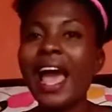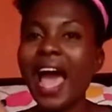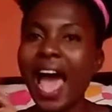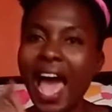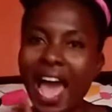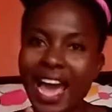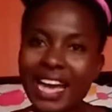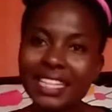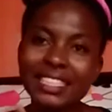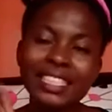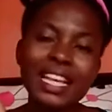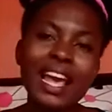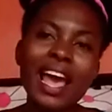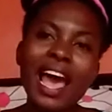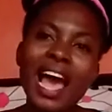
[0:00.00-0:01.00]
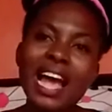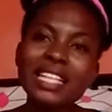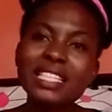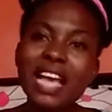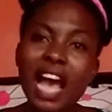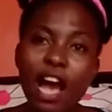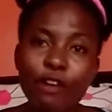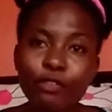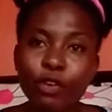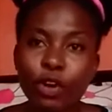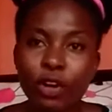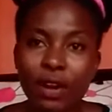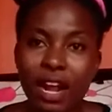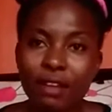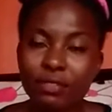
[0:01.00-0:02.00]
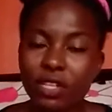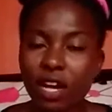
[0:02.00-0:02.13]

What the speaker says: and at afrocraft_.